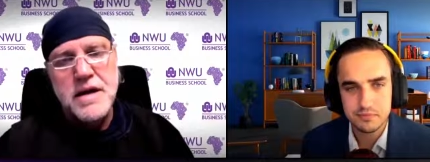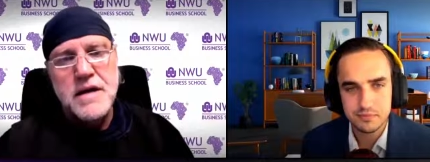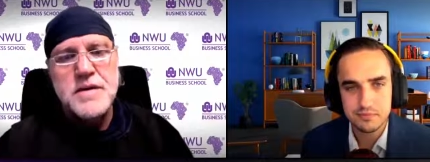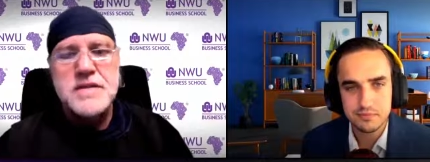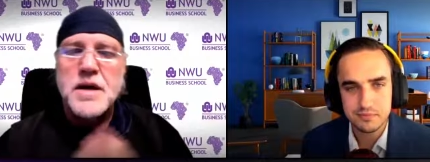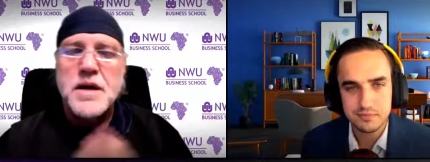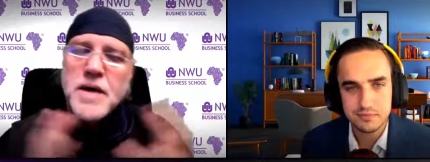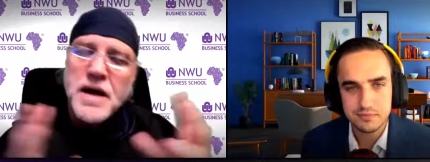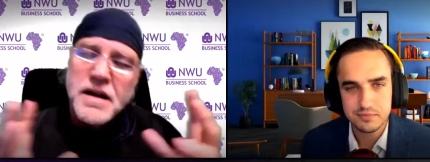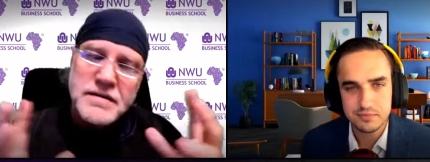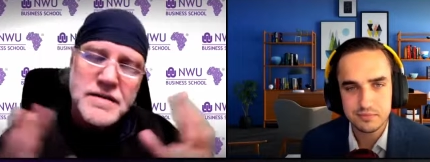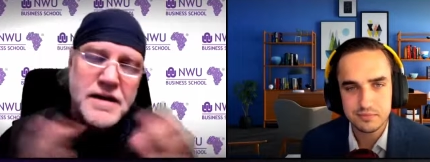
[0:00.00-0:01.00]
Speaker 1: would say,
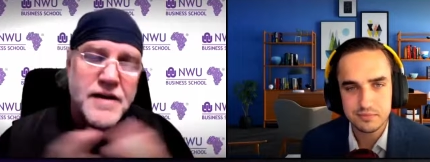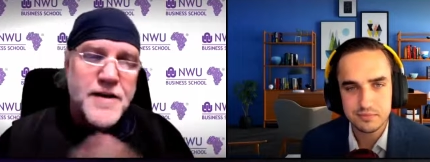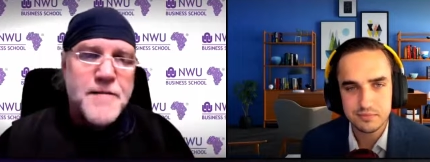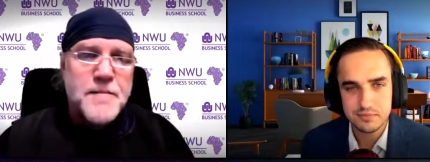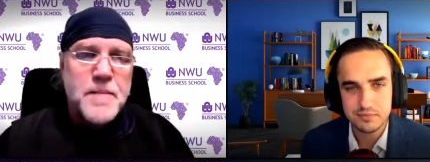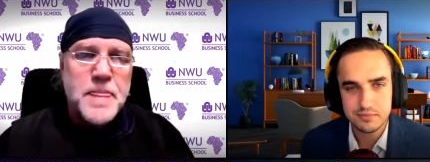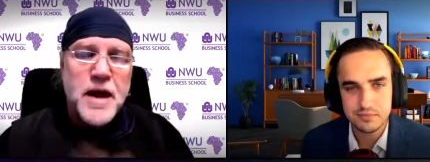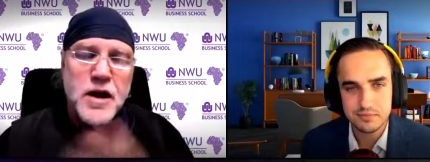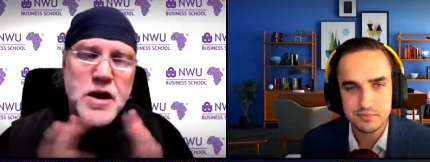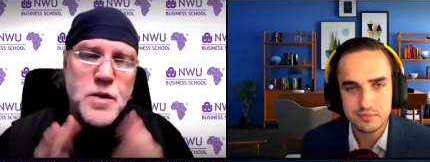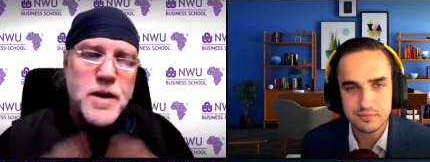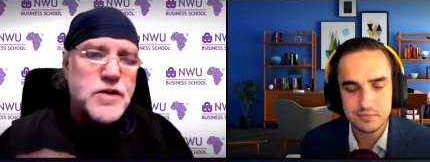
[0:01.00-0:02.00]
well, the
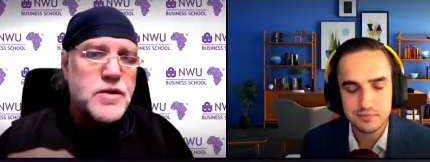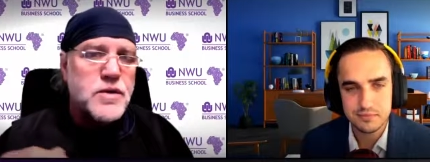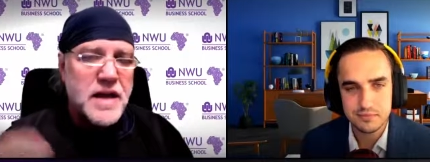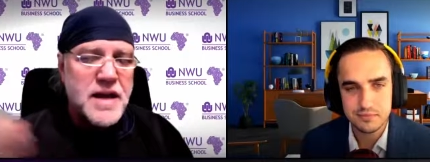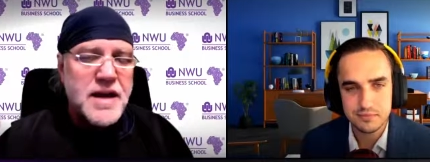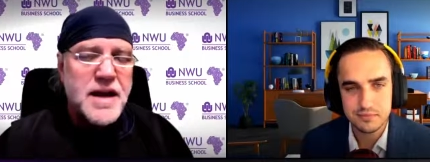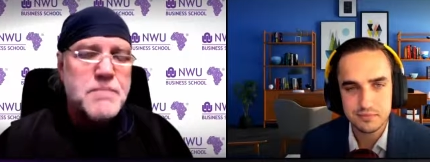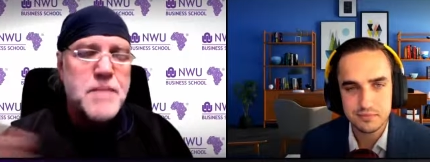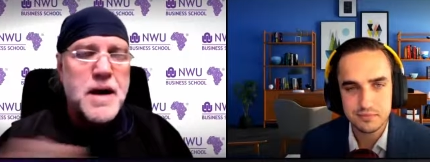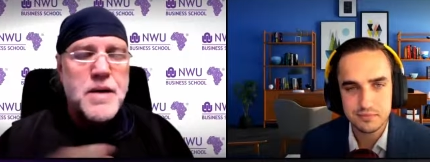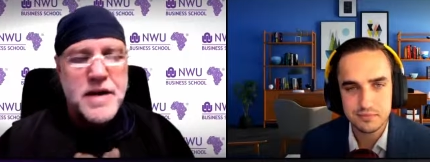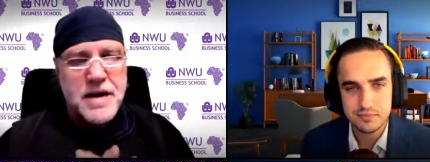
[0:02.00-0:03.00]
only way to regain
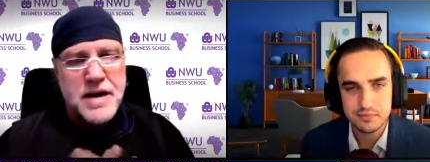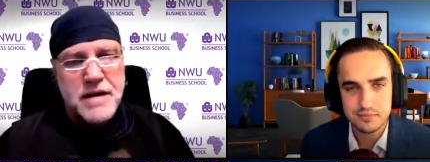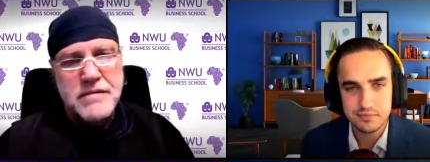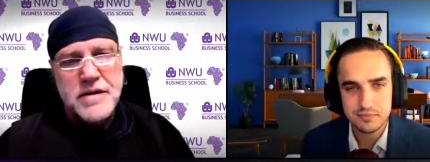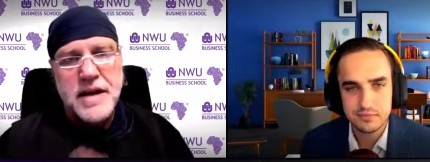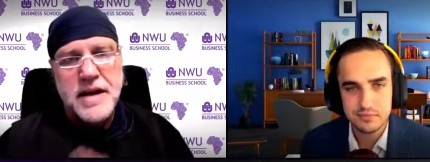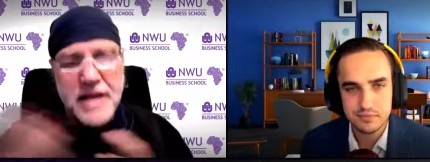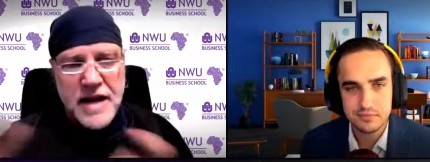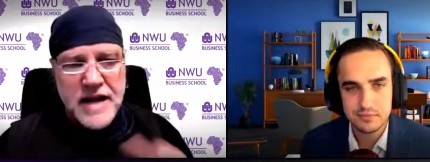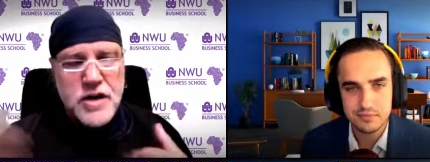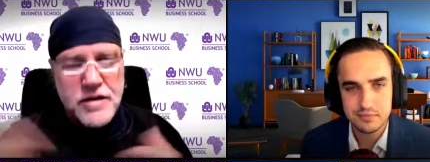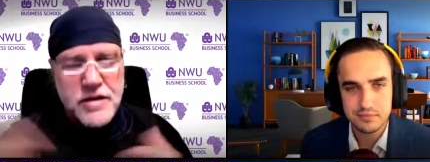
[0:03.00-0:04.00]
power again, to get the
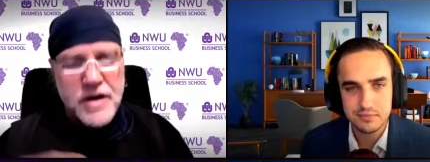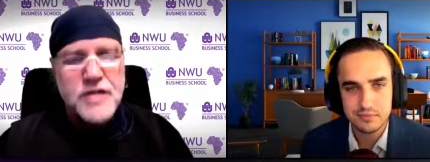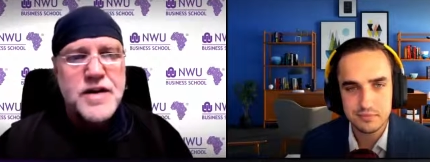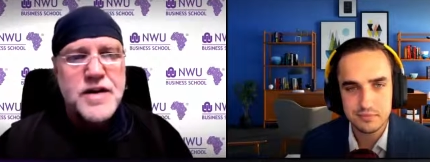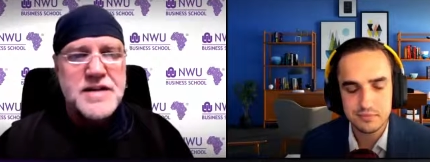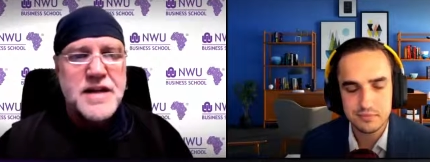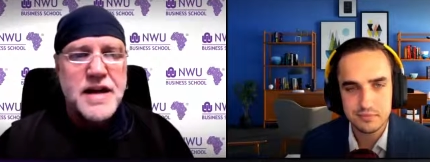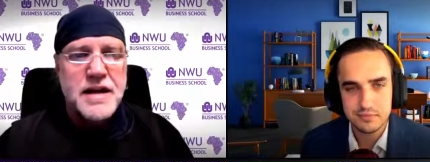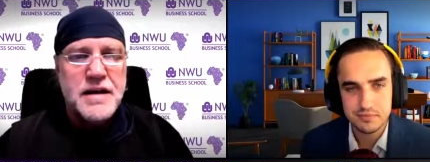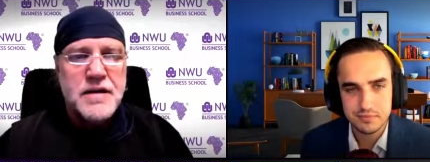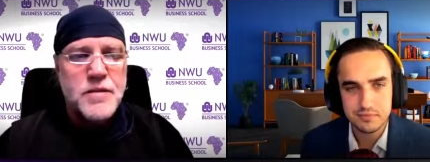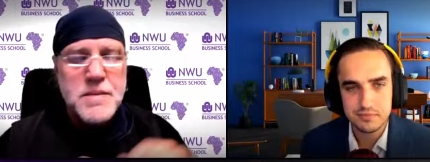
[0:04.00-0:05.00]
elected to vote for us
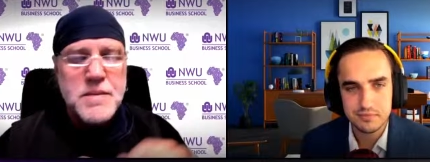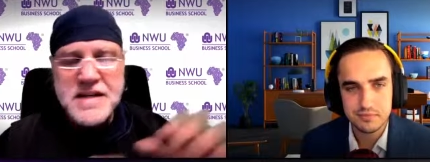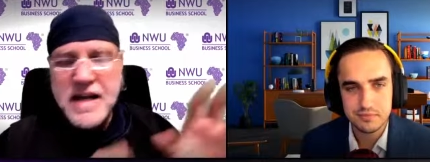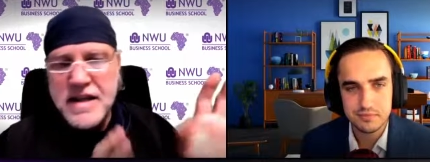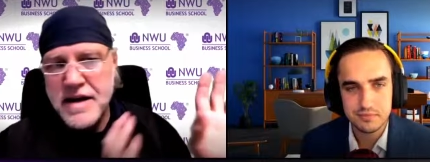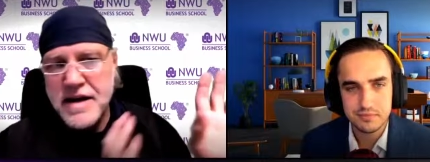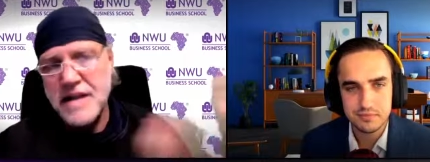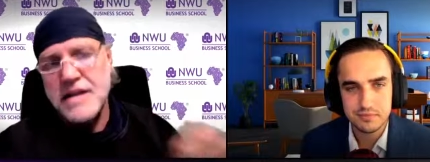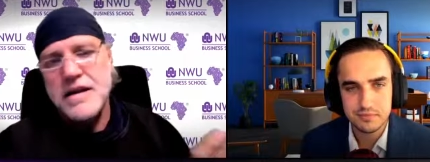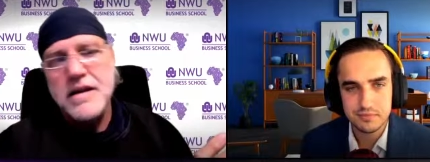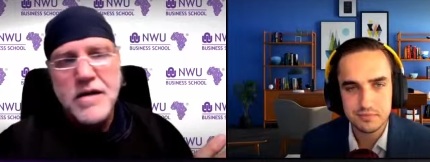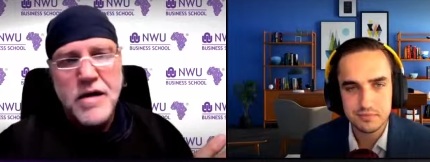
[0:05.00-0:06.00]
again, we must get
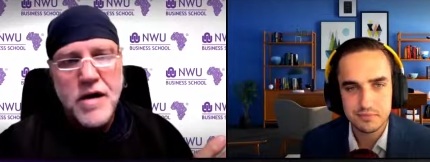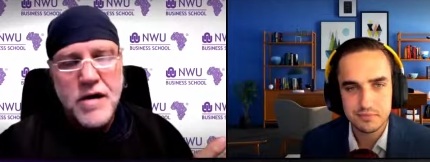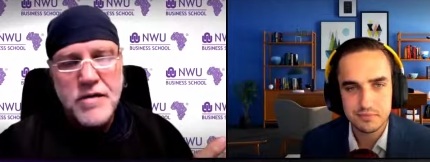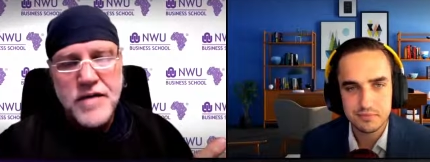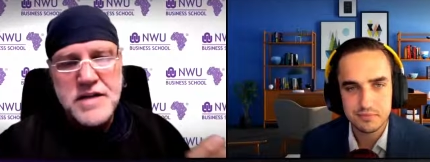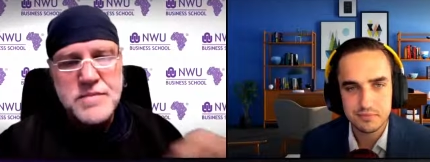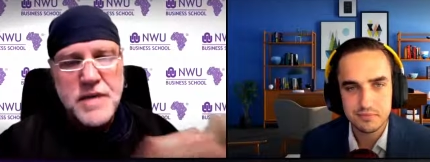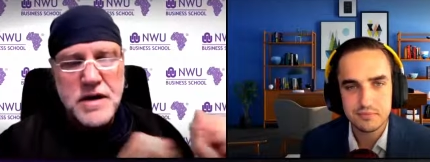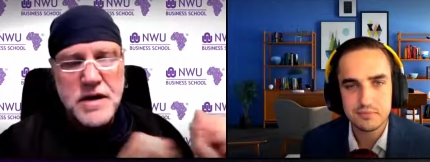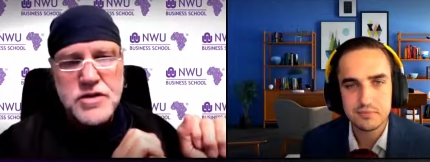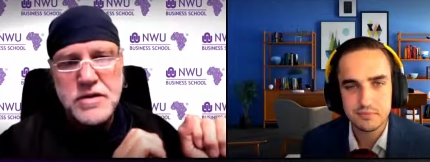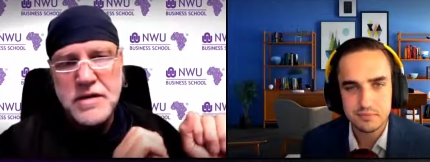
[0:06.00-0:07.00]
rid of Ace
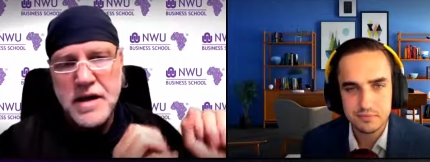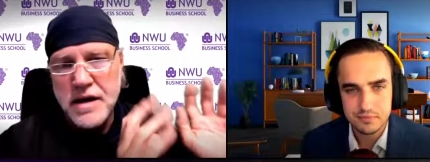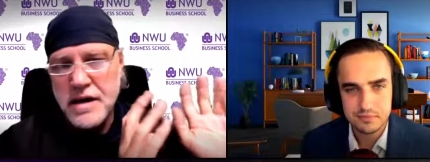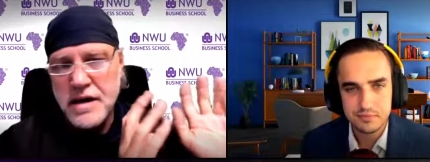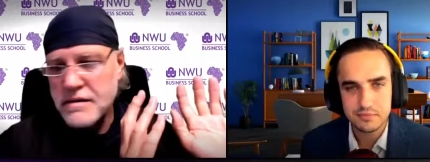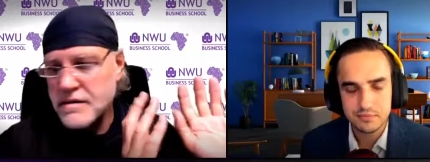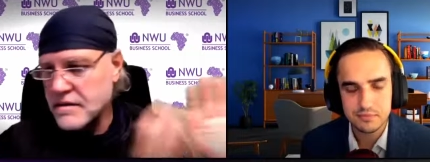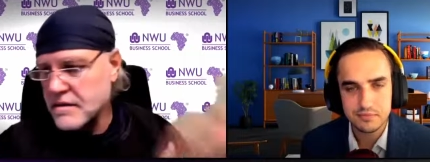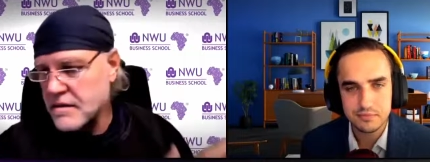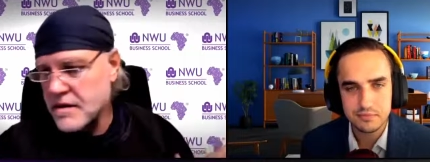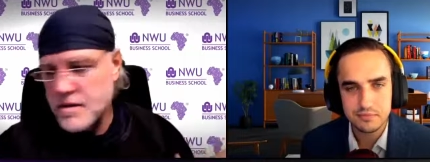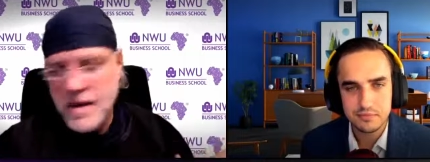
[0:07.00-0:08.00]
and
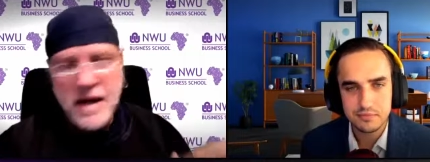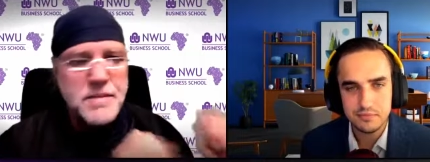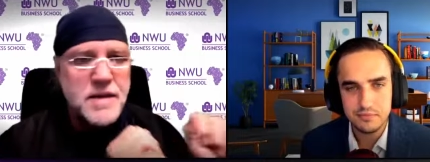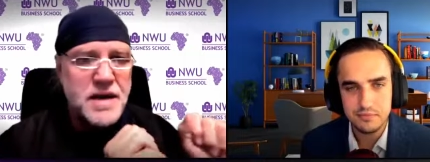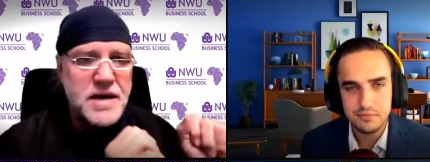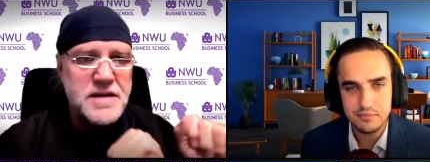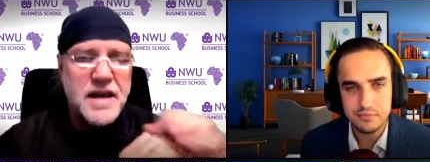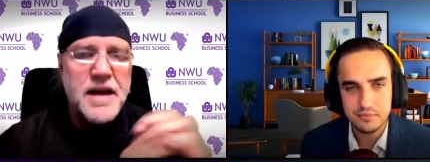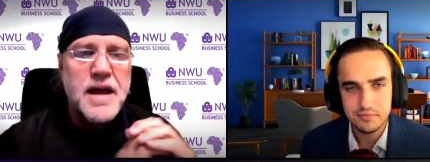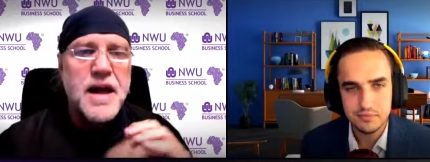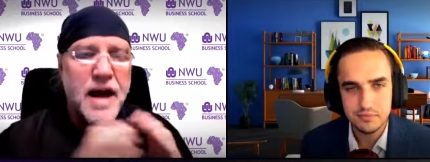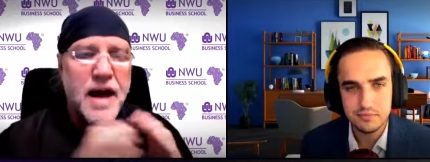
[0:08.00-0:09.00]
Zweli Mkhize,
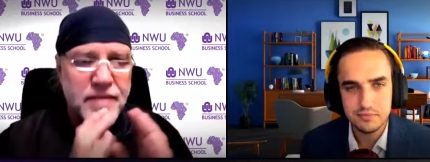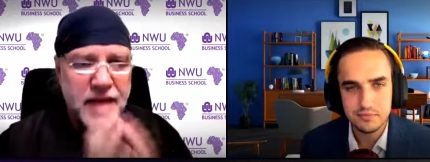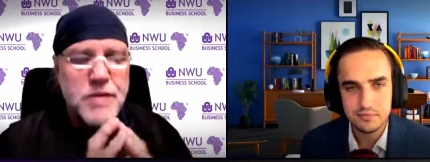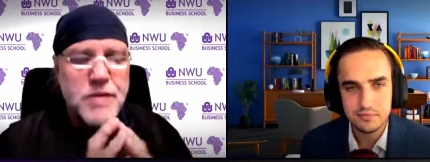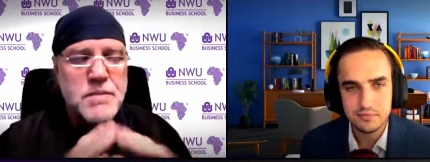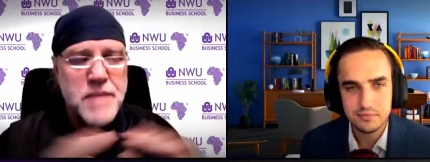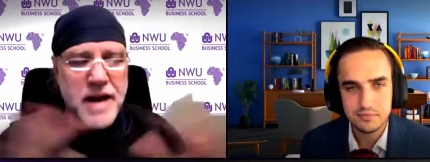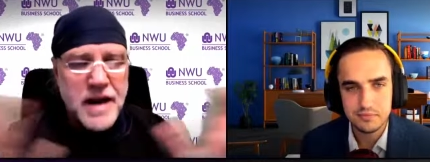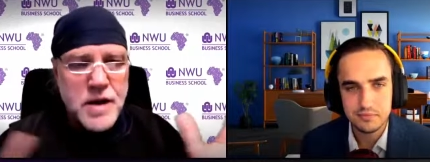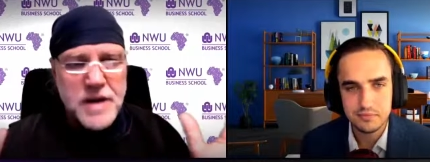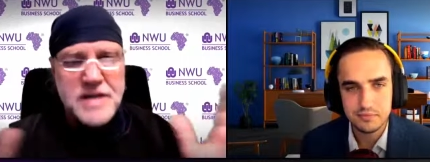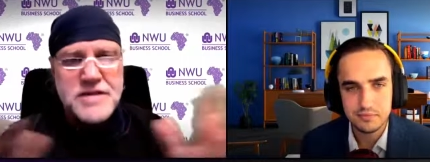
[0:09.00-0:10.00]
and they will
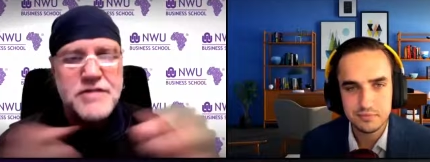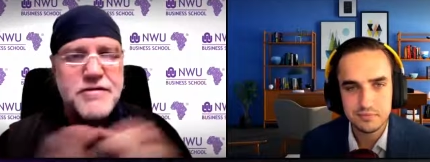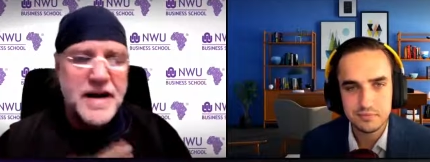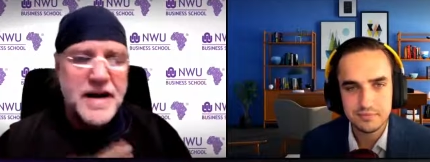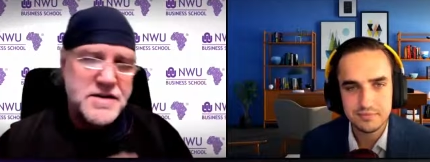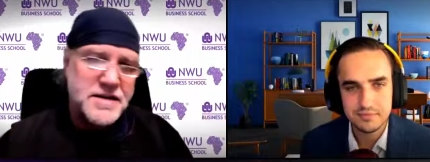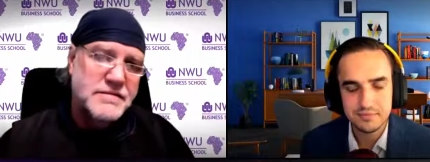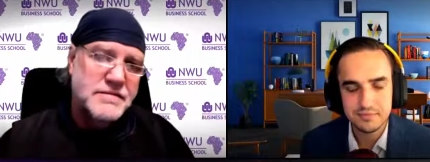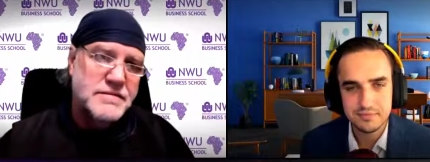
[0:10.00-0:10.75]
break away as a faction.